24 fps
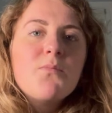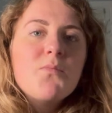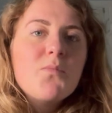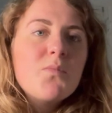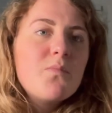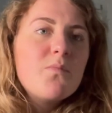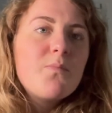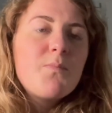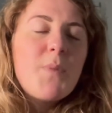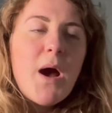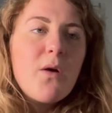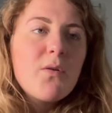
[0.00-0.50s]

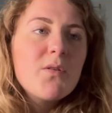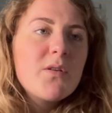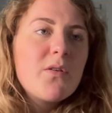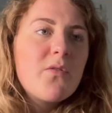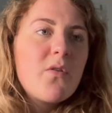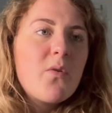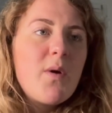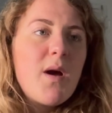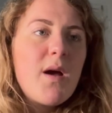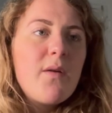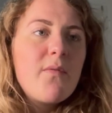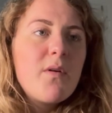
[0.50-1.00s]
powder
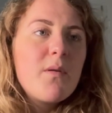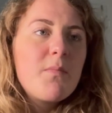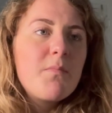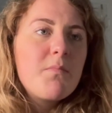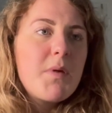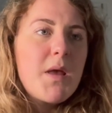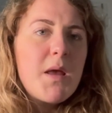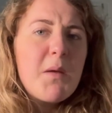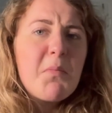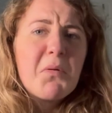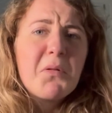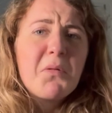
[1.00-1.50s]
or whatever
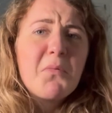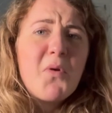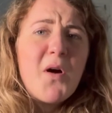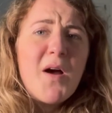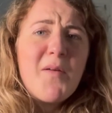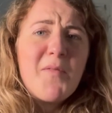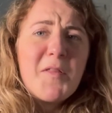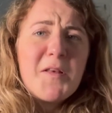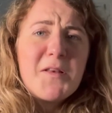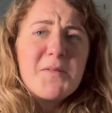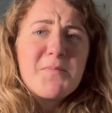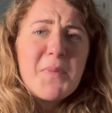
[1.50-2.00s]

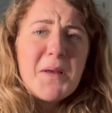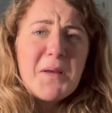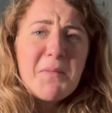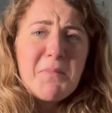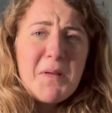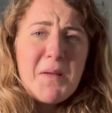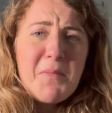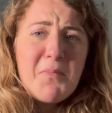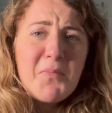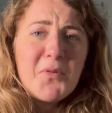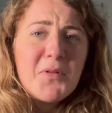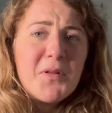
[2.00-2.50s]
these big
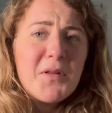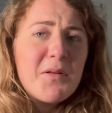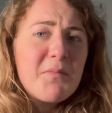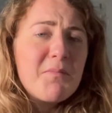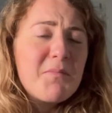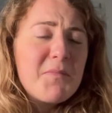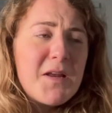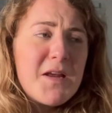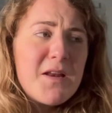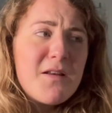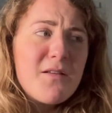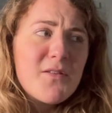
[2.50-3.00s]
people
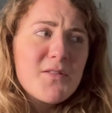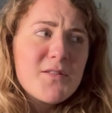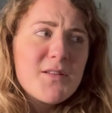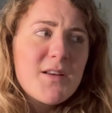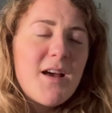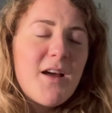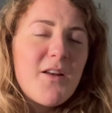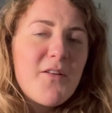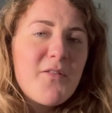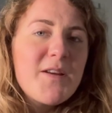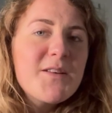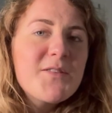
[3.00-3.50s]
that need lots of
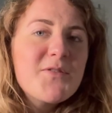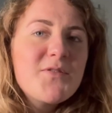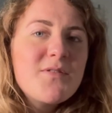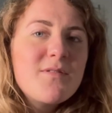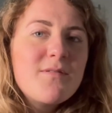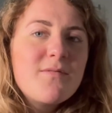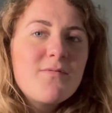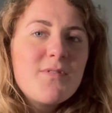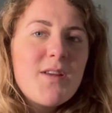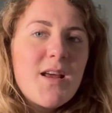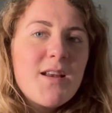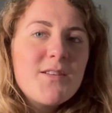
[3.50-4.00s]
calories
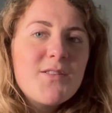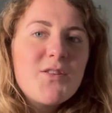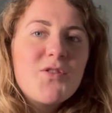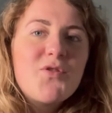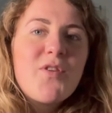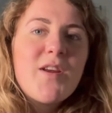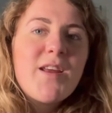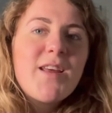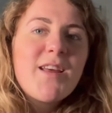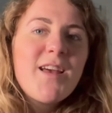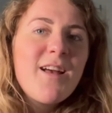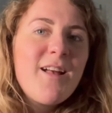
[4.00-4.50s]
tend to
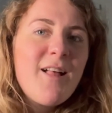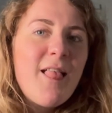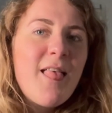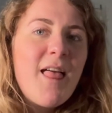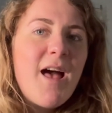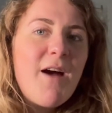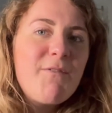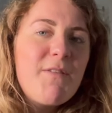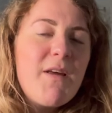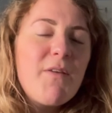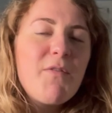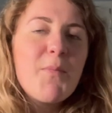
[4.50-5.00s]
drink.
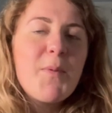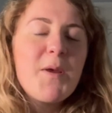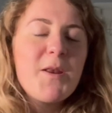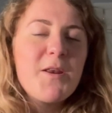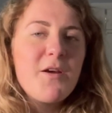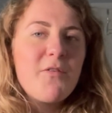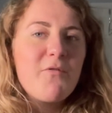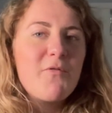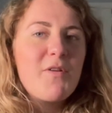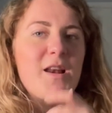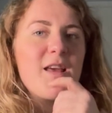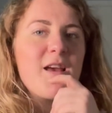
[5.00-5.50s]
I've never
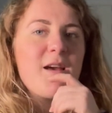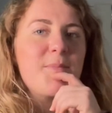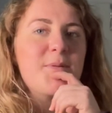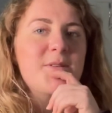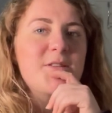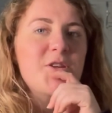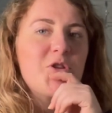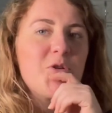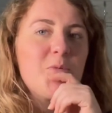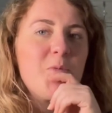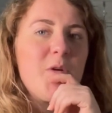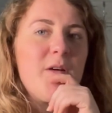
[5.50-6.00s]
been really at a
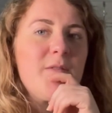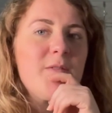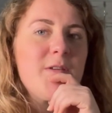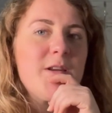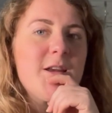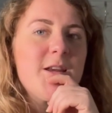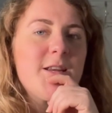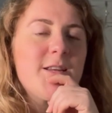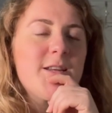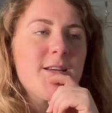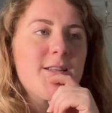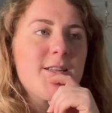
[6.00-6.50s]
position where I've
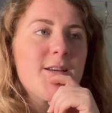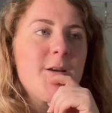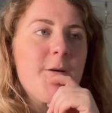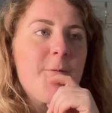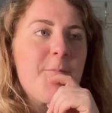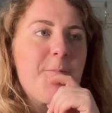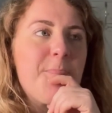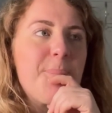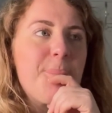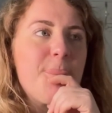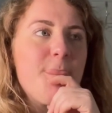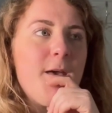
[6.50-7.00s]
needed
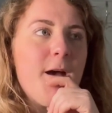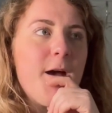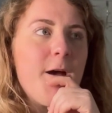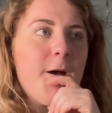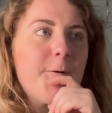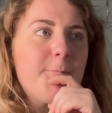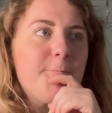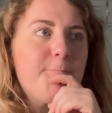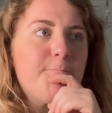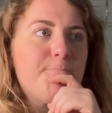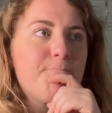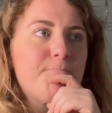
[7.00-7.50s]

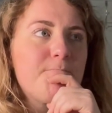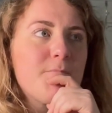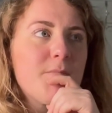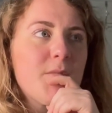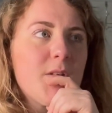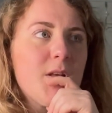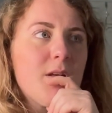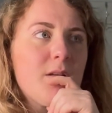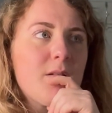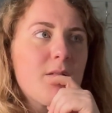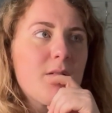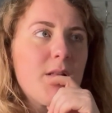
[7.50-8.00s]

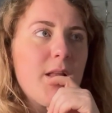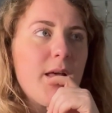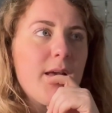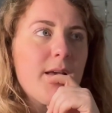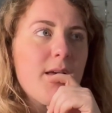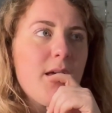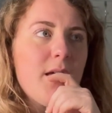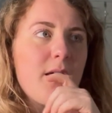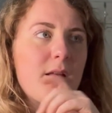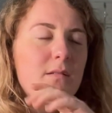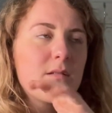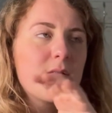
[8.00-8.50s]

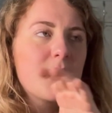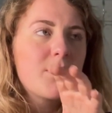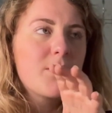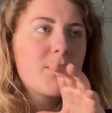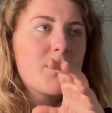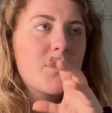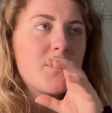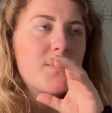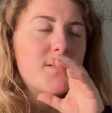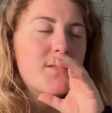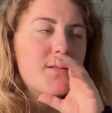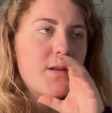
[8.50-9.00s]
like
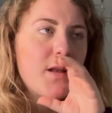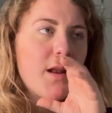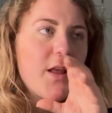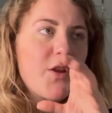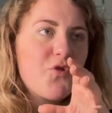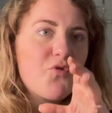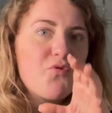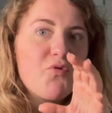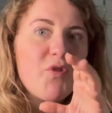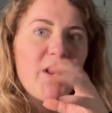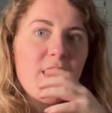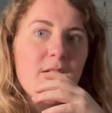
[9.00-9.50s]
to
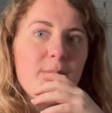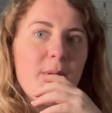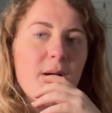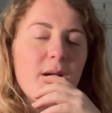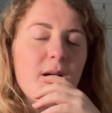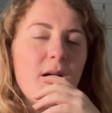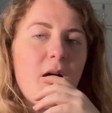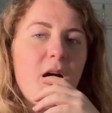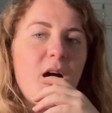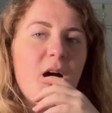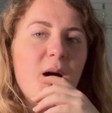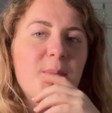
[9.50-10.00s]
like drink my
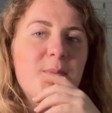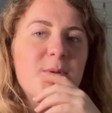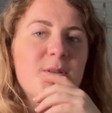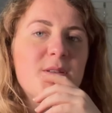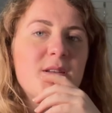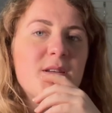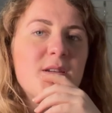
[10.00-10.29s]
carbs,